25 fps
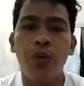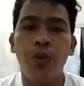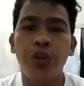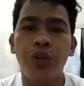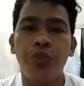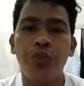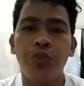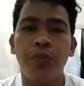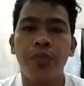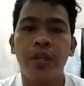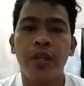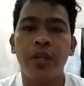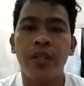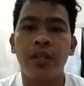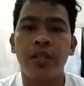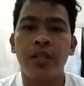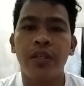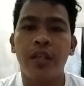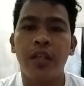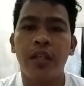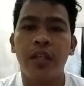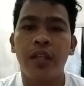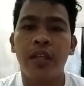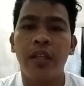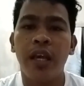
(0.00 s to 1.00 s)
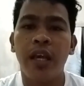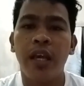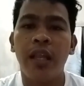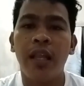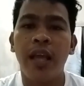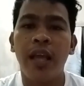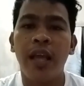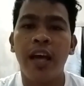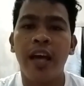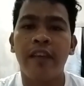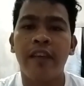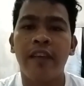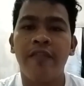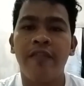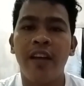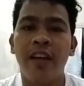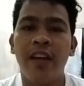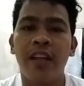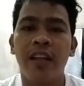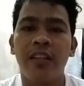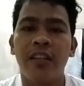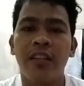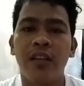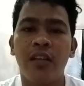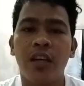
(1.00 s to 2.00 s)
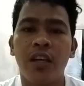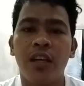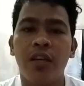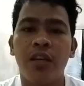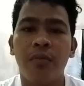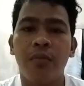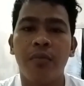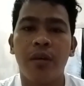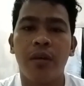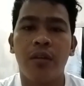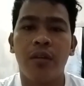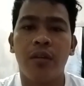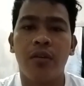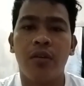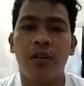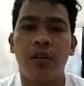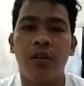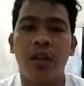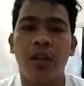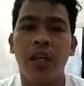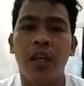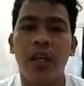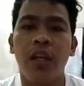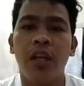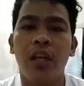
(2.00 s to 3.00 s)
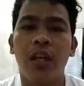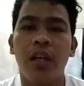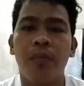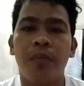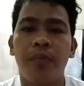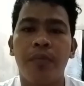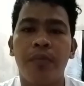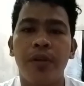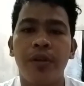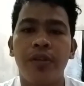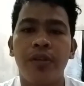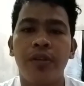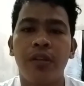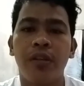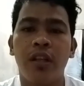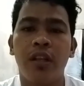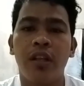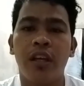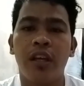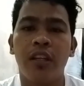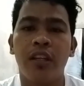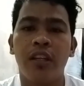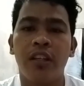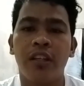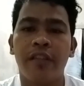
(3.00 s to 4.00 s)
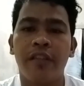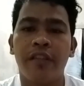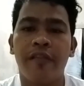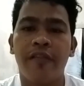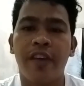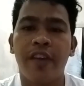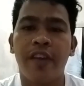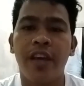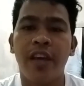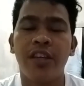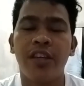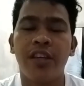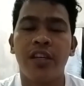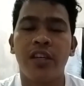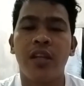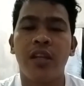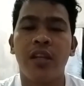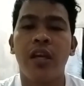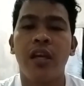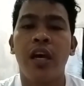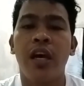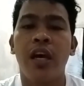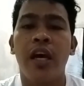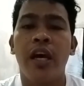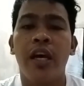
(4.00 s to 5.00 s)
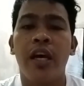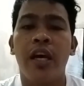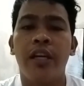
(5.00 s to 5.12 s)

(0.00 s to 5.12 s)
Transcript: which means that they lack valid document or legal personal identification